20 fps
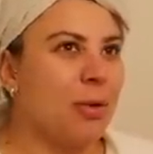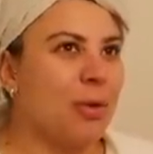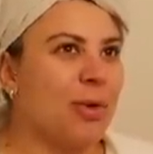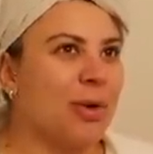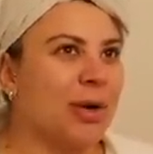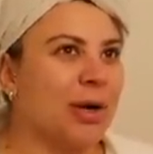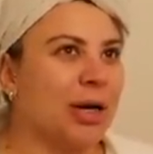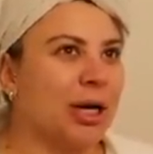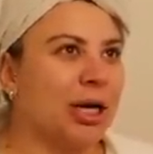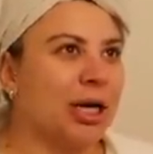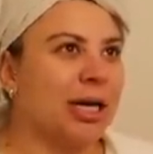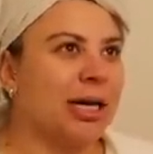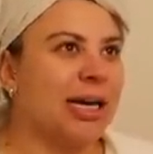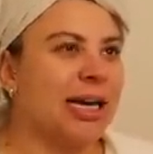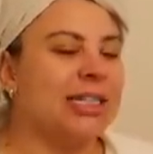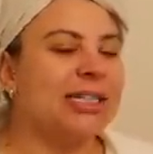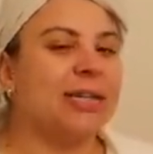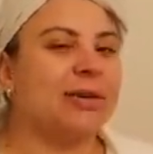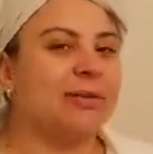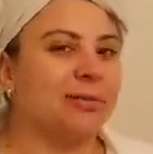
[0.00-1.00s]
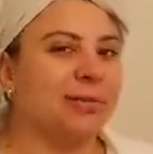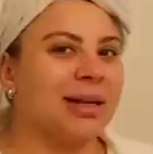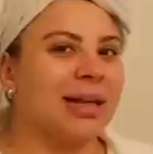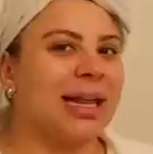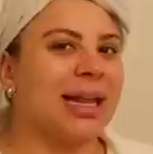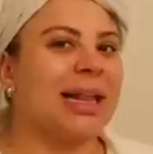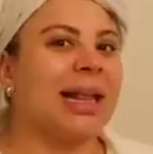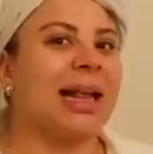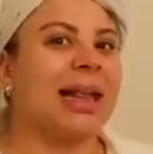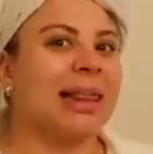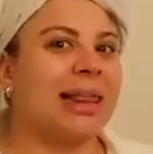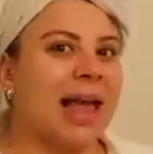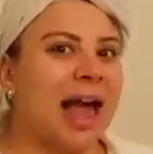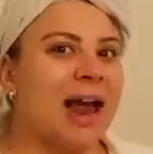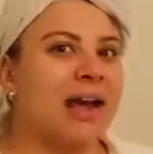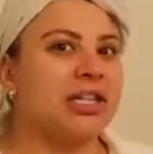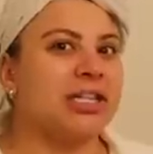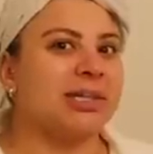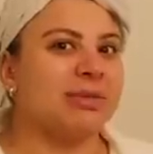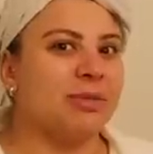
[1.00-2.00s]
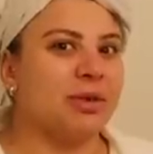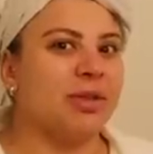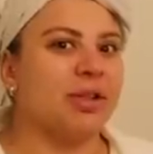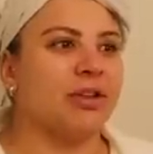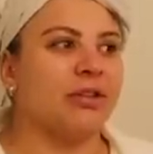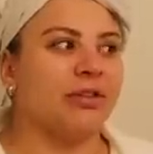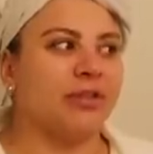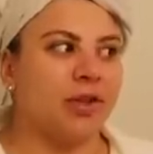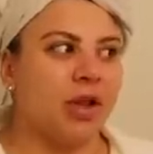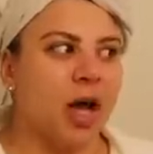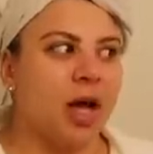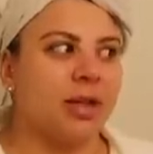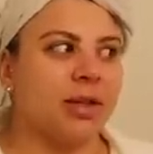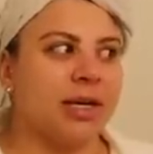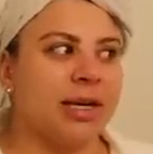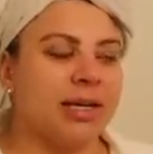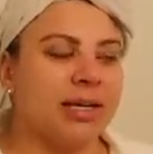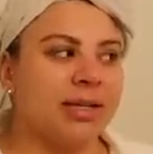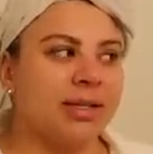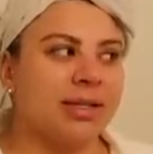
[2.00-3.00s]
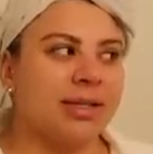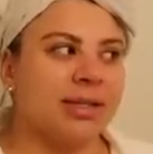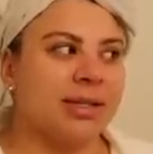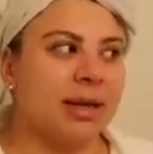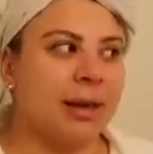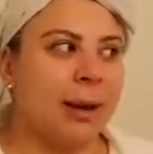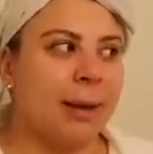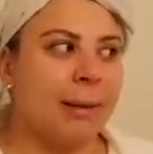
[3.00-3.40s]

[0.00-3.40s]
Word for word: or is it really like that smooth and flawless?